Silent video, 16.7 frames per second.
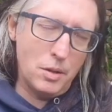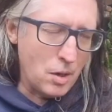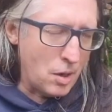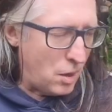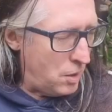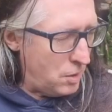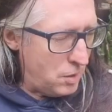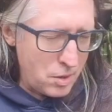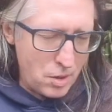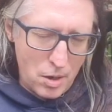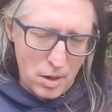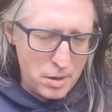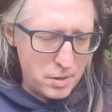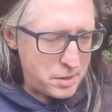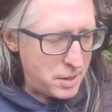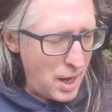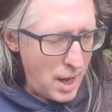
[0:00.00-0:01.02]
No, you don't
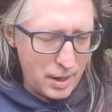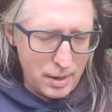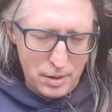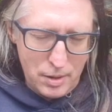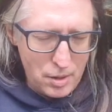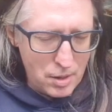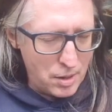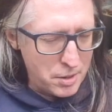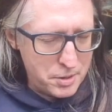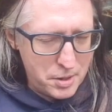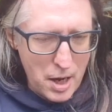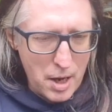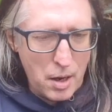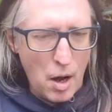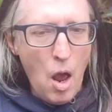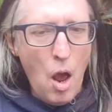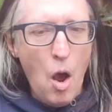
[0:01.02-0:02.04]
understand. You don't
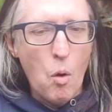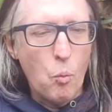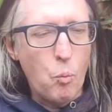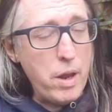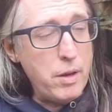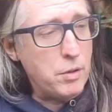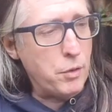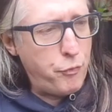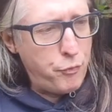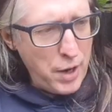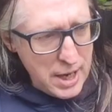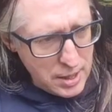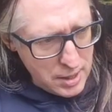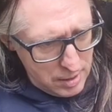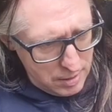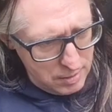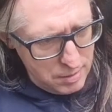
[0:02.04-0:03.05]
understand. We
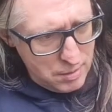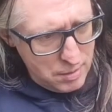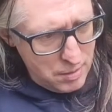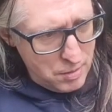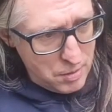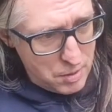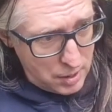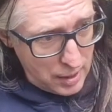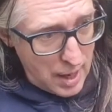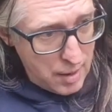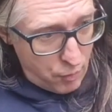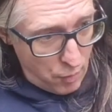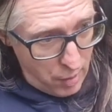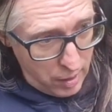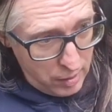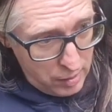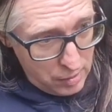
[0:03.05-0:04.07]
defeated
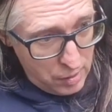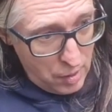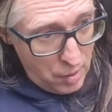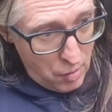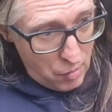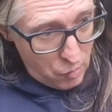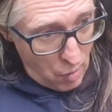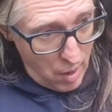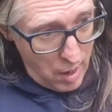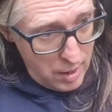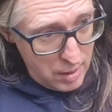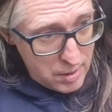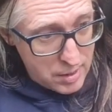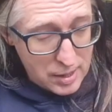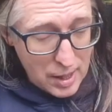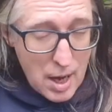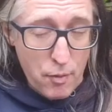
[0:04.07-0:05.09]
slavery,
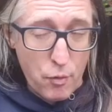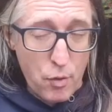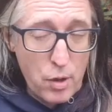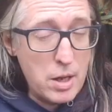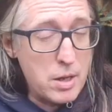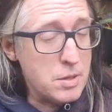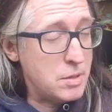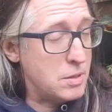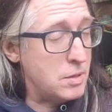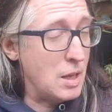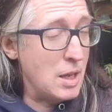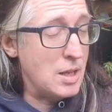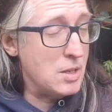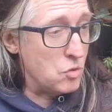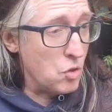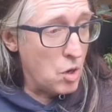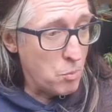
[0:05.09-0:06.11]
right? Slavery
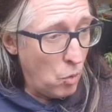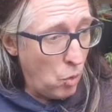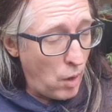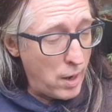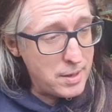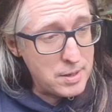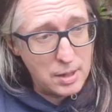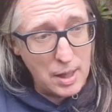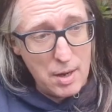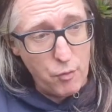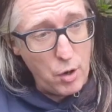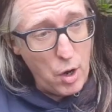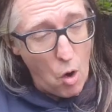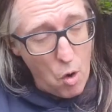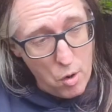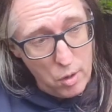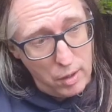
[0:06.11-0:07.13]
is no more. And slavery
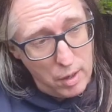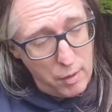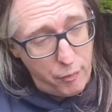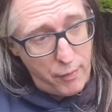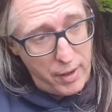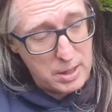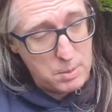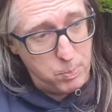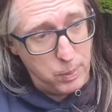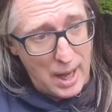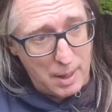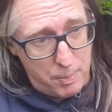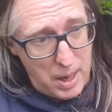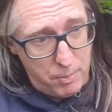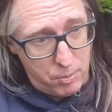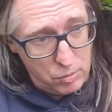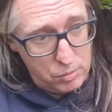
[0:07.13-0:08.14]
only affects black
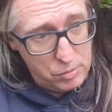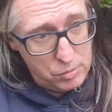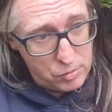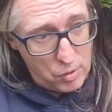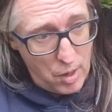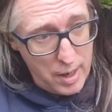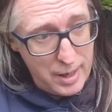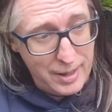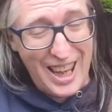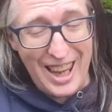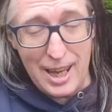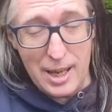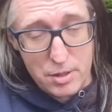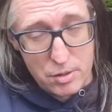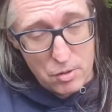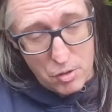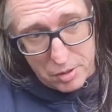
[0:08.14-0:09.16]
people. right? And there
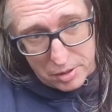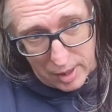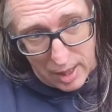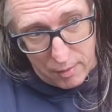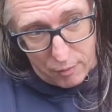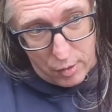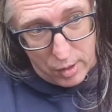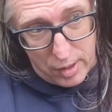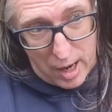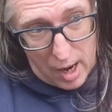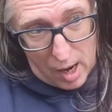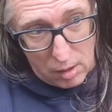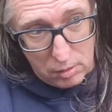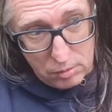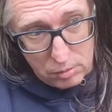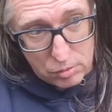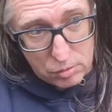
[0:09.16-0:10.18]
is no slavery
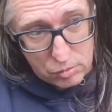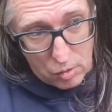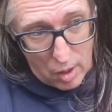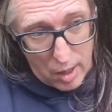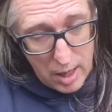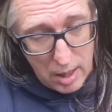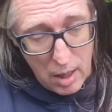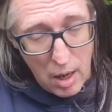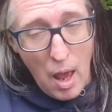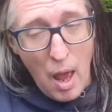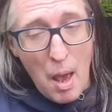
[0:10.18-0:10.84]
now, right?